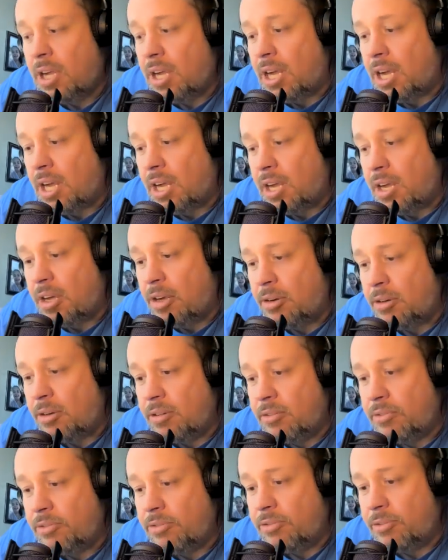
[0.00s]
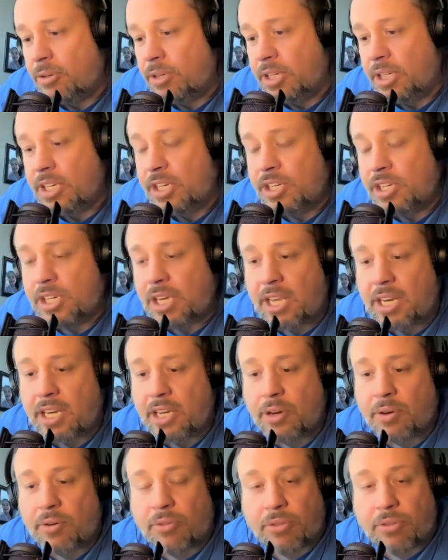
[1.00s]
for DJ in
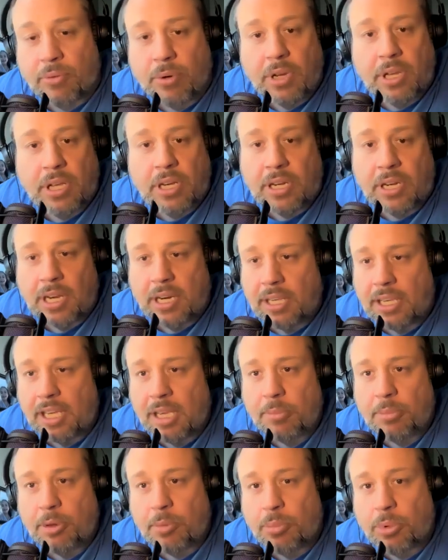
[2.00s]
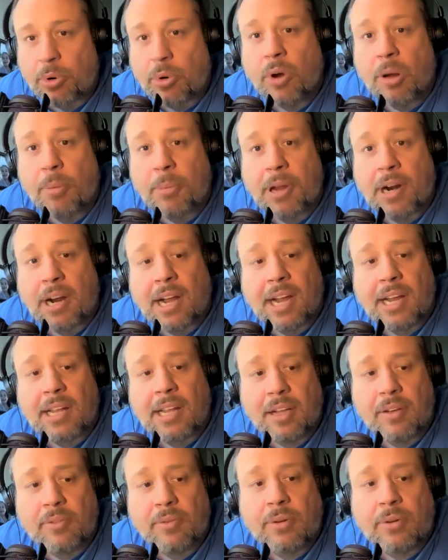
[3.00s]
year 3 and keep the program at a high
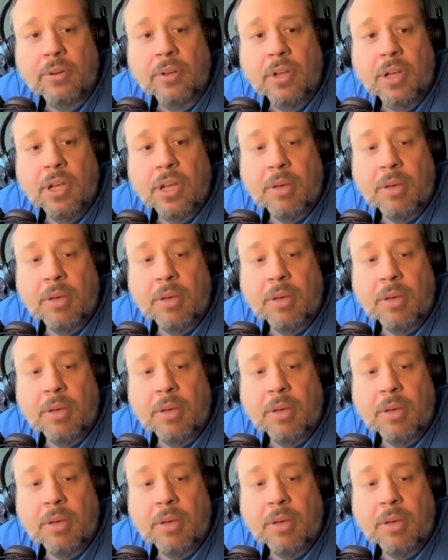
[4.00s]
level.